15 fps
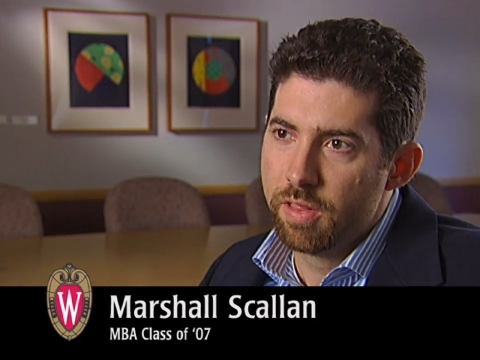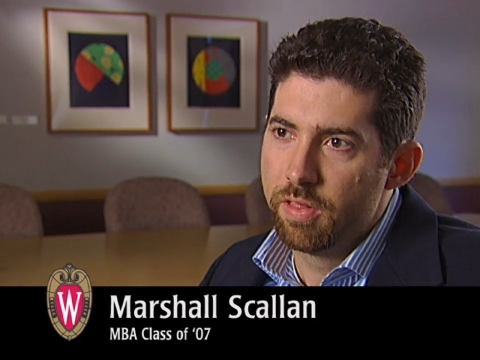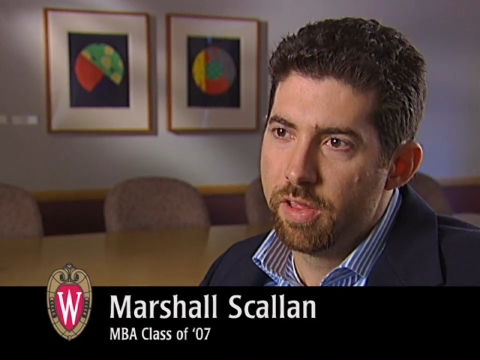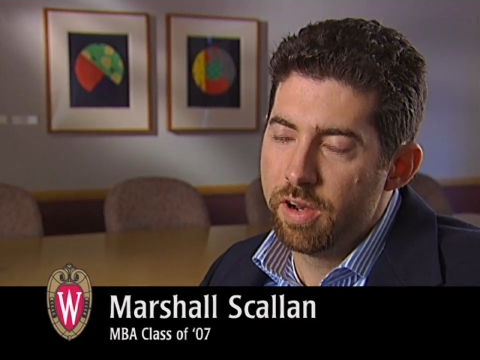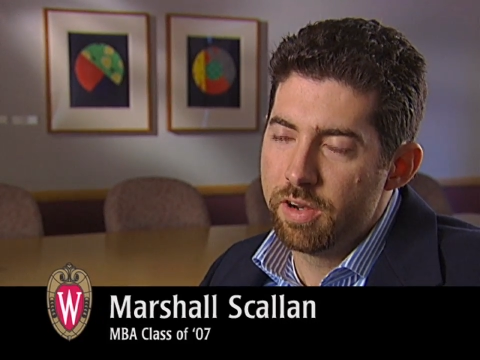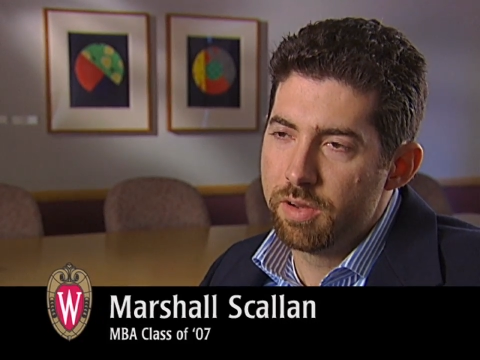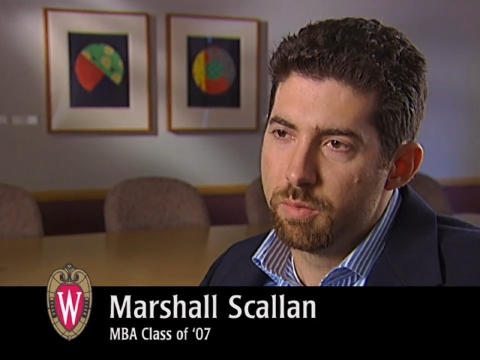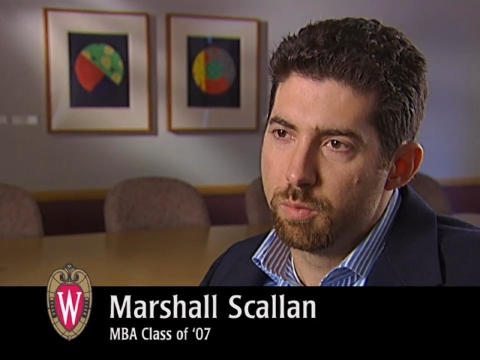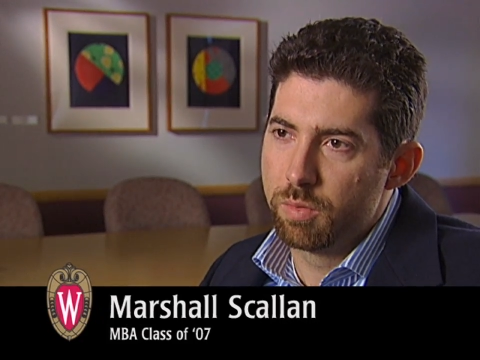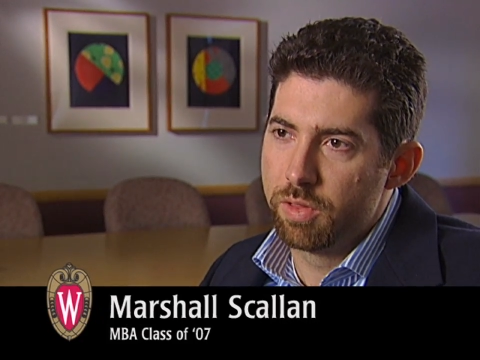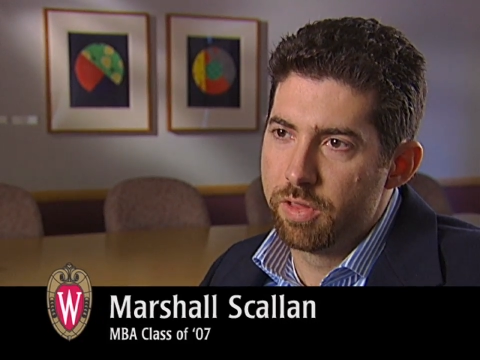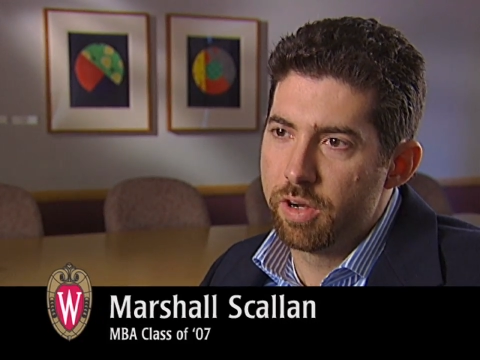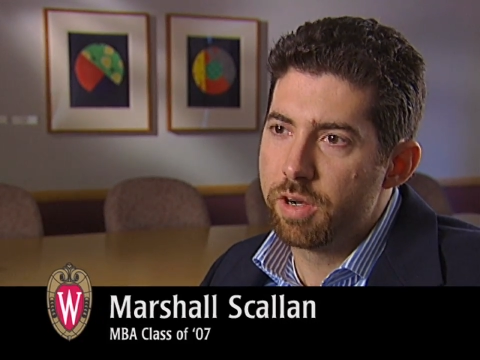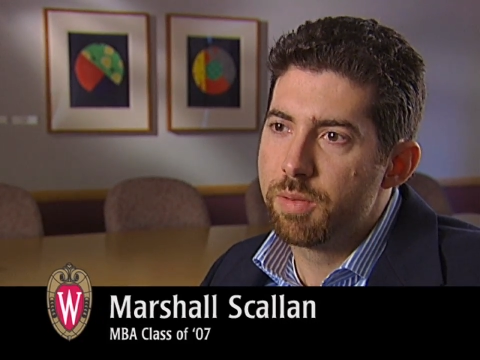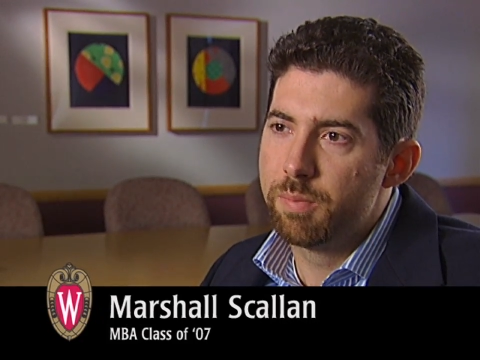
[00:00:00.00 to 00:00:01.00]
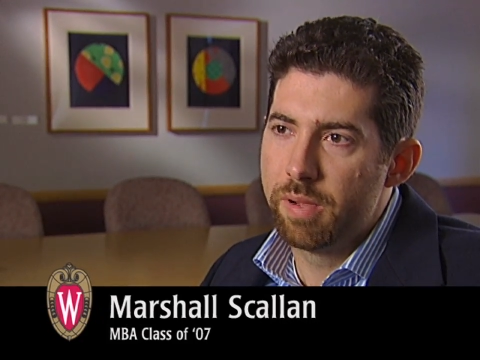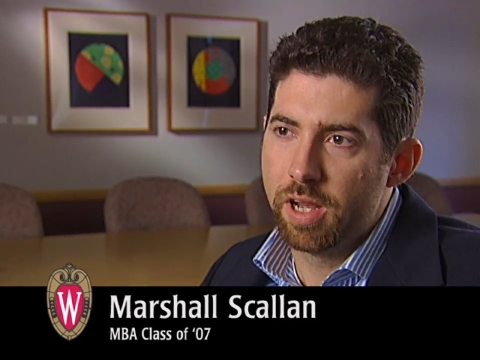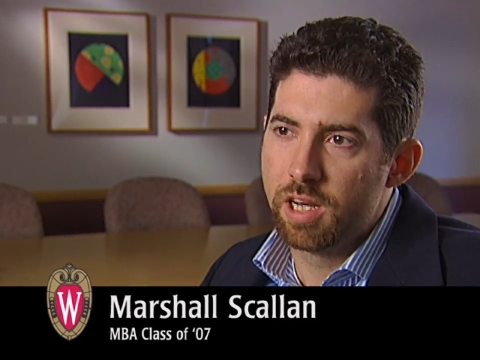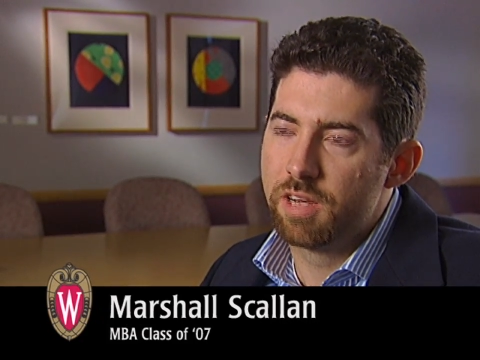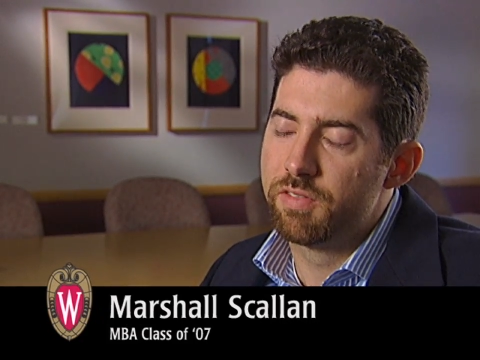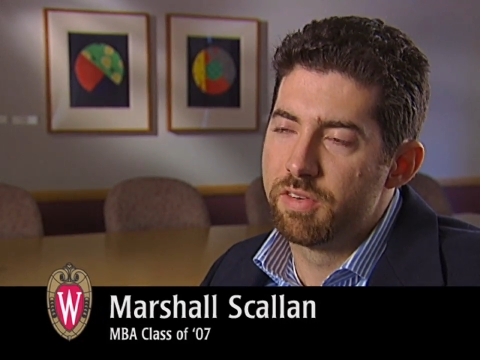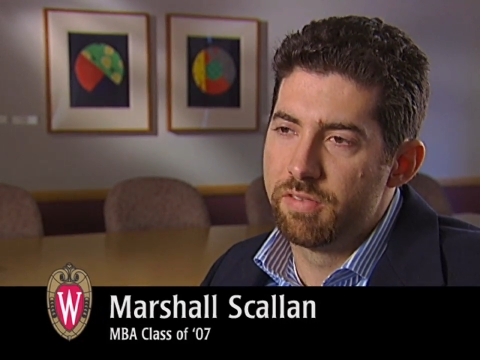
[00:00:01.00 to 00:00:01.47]
their
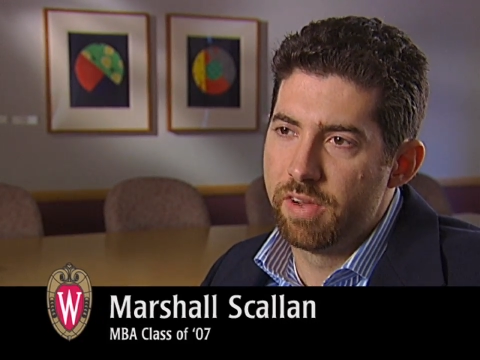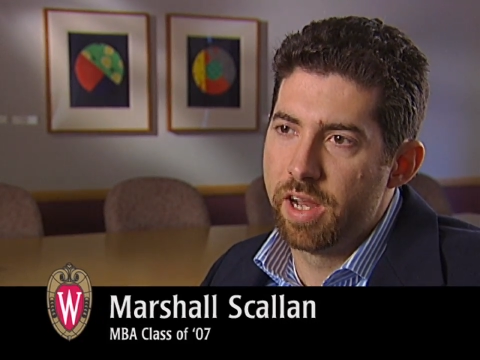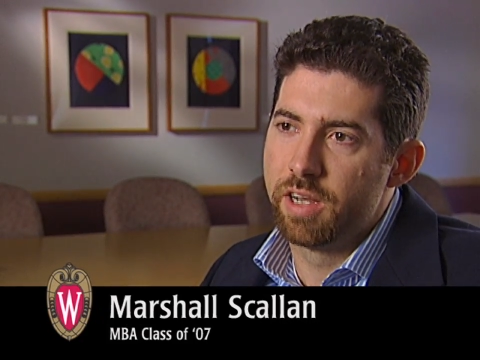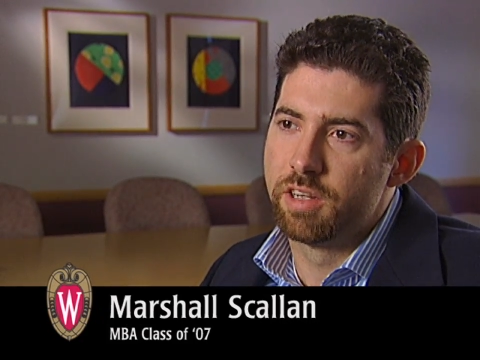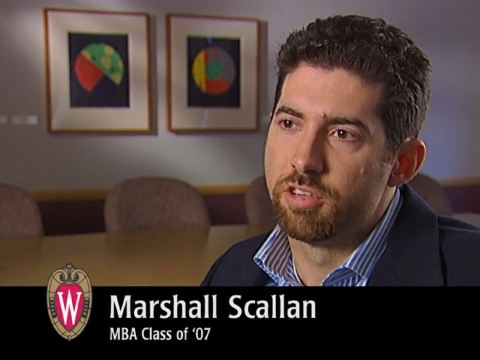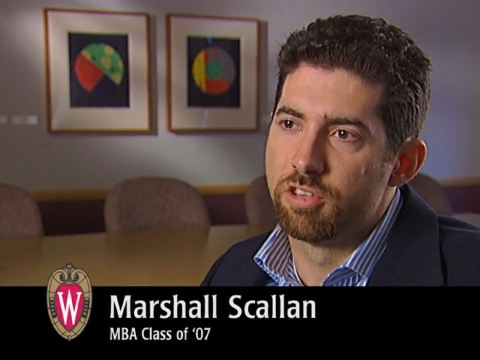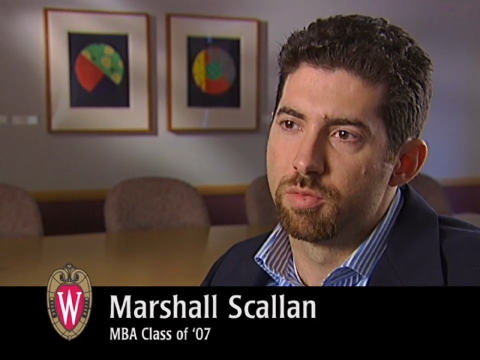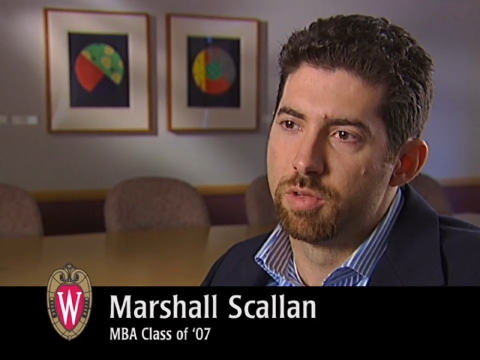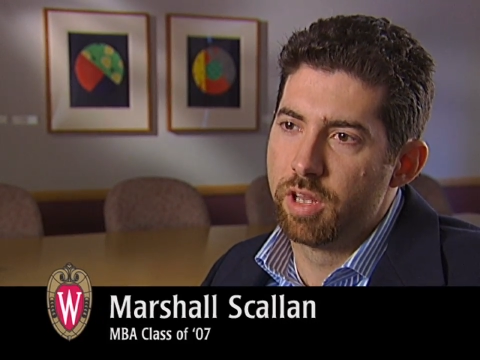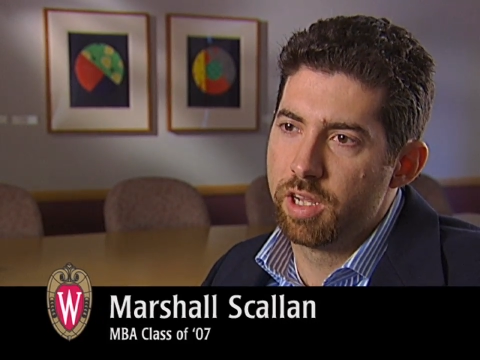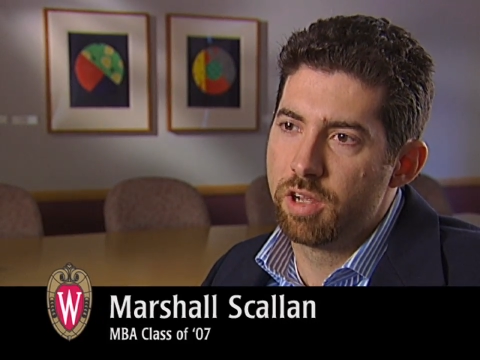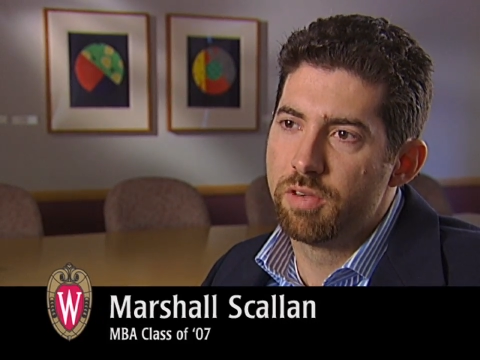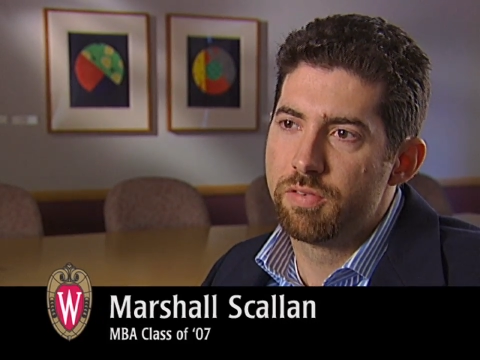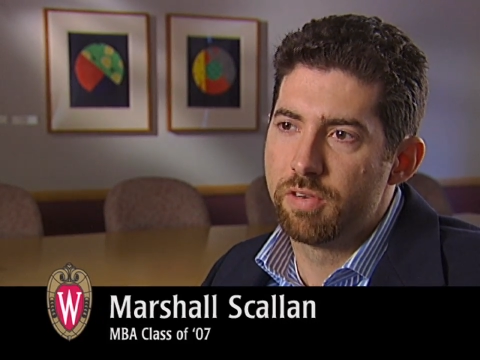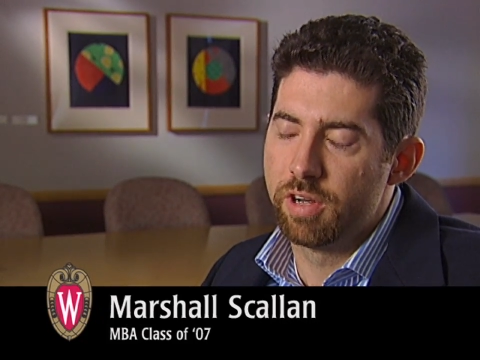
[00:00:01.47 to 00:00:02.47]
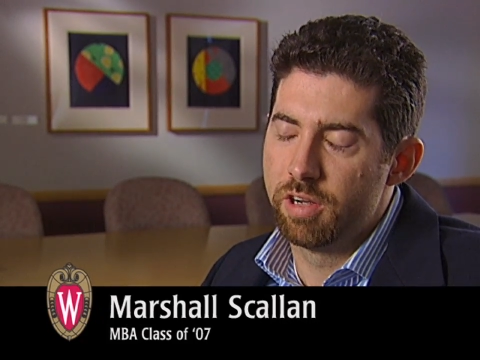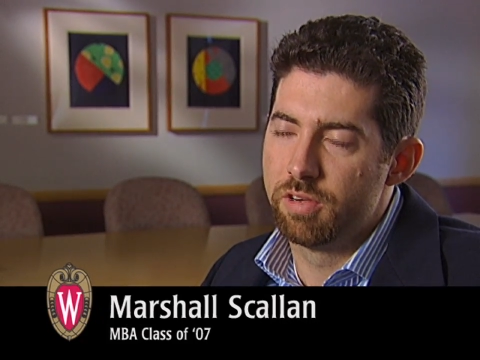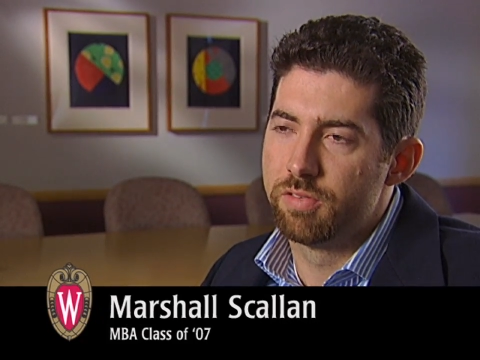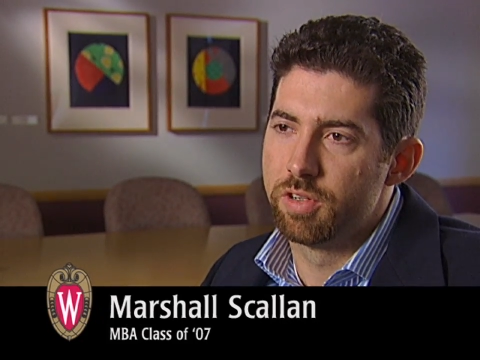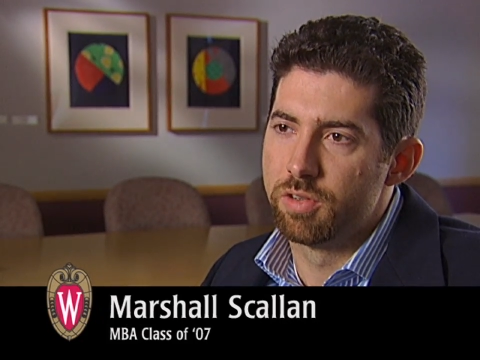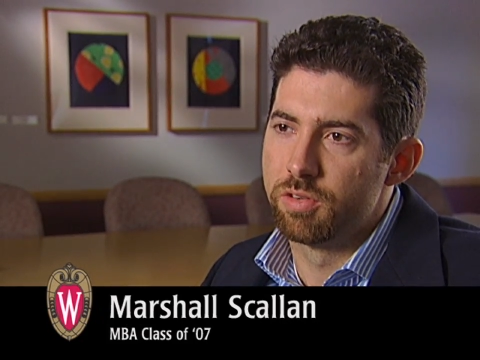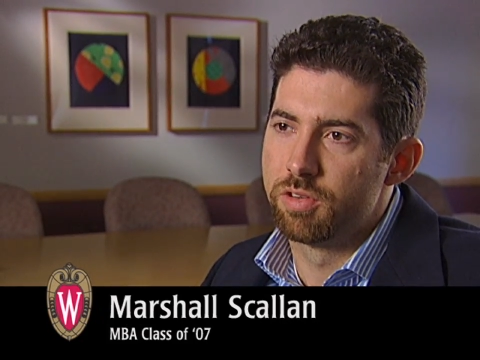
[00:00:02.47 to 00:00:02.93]
competitive advantage is when they go for
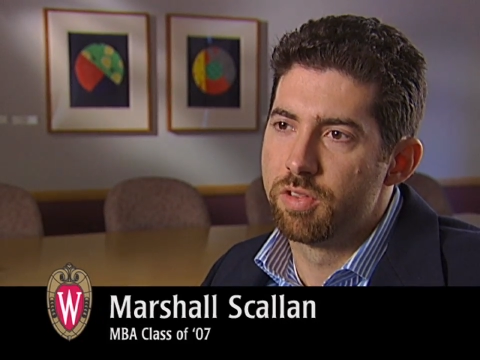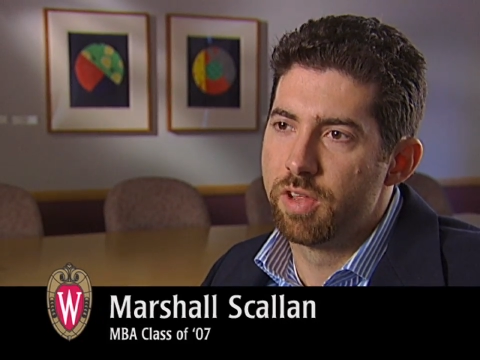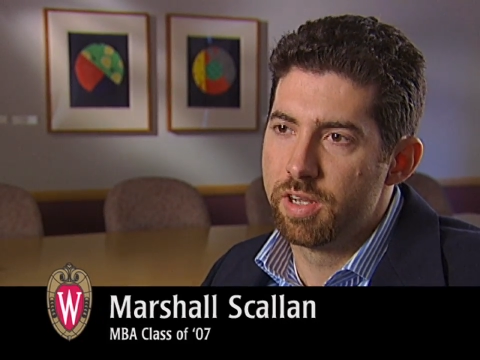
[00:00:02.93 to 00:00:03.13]
interviews,